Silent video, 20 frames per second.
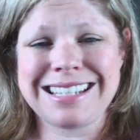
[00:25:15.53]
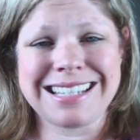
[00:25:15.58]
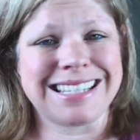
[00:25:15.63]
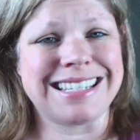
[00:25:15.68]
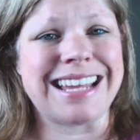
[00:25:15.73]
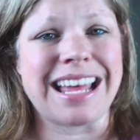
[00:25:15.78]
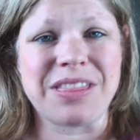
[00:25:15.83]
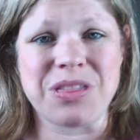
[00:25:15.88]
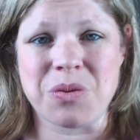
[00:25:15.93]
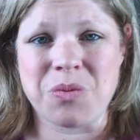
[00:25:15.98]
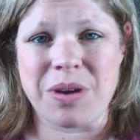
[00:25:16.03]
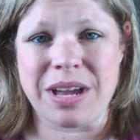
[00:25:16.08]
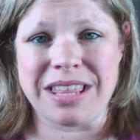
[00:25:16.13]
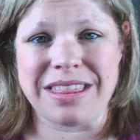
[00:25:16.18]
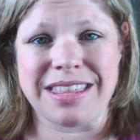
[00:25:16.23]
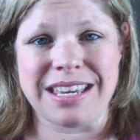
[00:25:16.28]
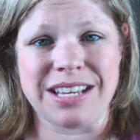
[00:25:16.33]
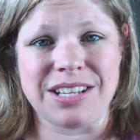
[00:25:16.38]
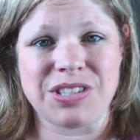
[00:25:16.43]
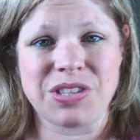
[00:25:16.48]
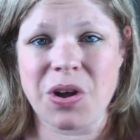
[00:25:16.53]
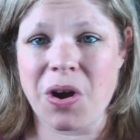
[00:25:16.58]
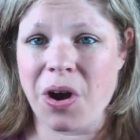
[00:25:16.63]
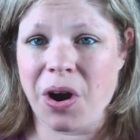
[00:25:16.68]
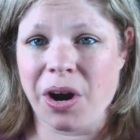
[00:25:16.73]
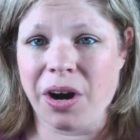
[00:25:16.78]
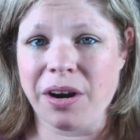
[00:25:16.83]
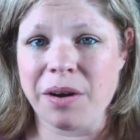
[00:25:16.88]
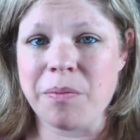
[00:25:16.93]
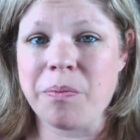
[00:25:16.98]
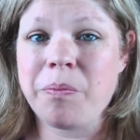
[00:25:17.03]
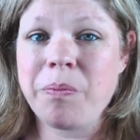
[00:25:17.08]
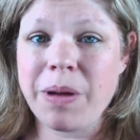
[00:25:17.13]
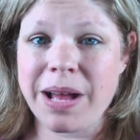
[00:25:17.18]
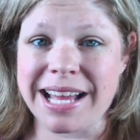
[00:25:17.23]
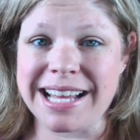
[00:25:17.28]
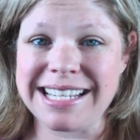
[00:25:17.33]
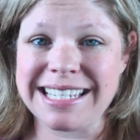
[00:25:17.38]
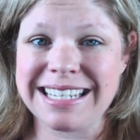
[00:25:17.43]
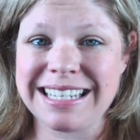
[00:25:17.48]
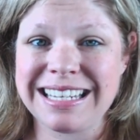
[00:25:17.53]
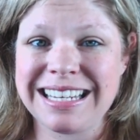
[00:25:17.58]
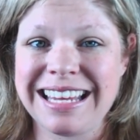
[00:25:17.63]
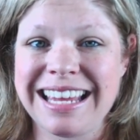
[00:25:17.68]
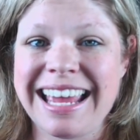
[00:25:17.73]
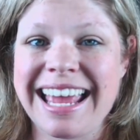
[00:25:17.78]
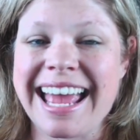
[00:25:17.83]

Just not the way things are. But